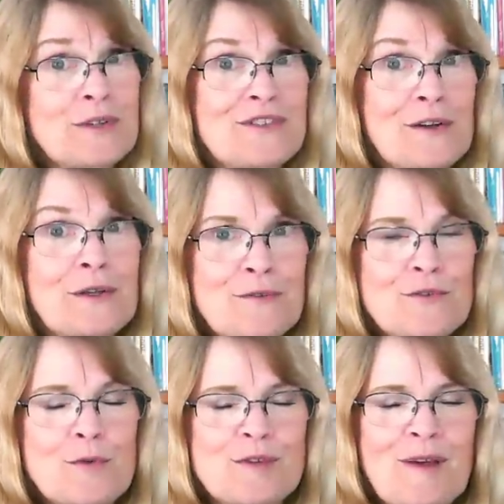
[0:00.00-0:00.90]
there are huge
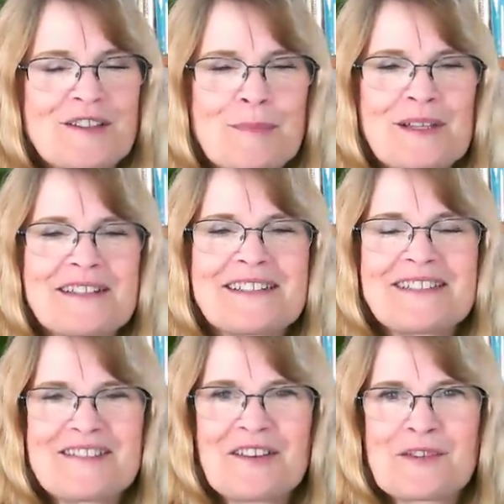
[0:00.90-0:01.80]

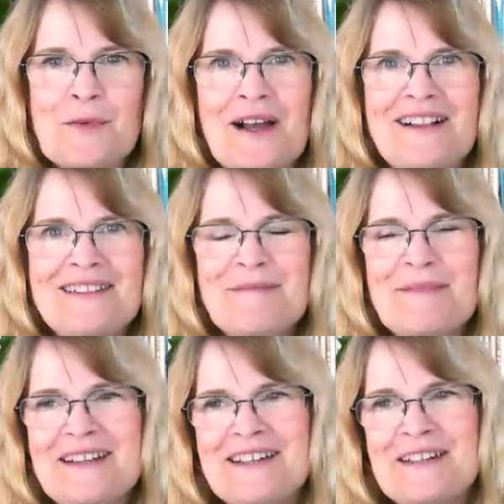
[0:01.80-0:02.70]
responsibilities as well.
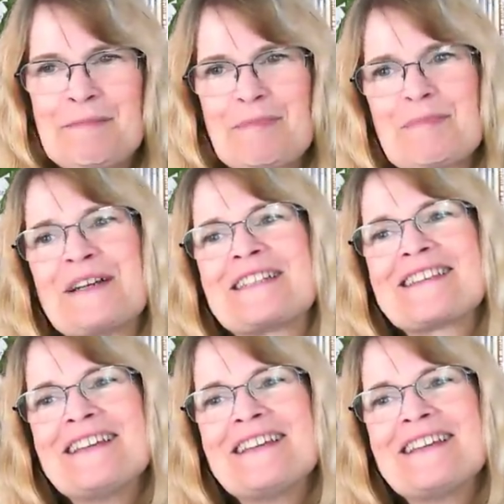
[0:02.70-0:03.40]
Um, but,